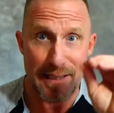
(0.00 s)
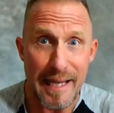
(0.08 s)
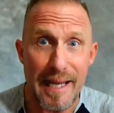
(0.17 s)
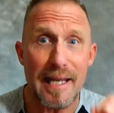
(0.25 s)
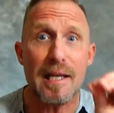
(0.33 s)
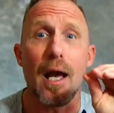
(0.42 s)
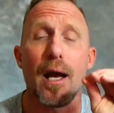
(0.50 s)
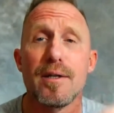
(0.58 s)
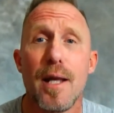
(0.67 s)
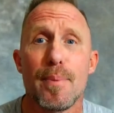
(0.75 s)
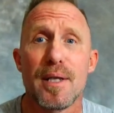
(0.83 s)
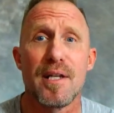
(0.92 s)
King
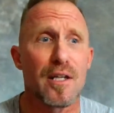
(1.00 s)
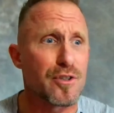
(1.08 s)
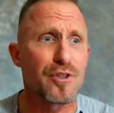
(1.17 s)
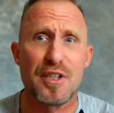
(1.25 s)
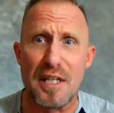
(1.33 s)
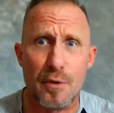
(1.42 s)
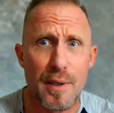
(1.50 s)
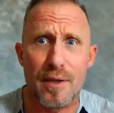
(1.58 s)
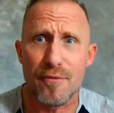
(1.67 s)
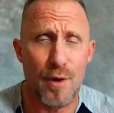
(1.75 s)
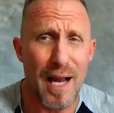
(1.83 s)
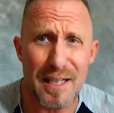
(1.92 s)
Nebuchadnezzar's decree
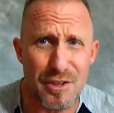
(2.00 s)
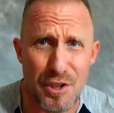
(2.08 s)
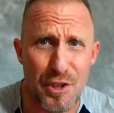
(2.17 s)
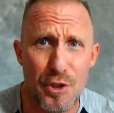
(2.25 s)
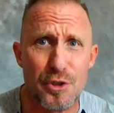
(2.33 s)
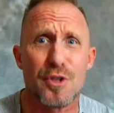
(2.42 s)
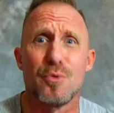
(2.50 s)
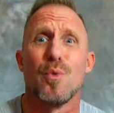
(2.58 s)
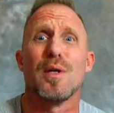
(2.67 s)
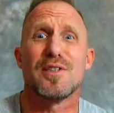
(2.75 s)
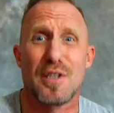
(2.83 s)
for execution was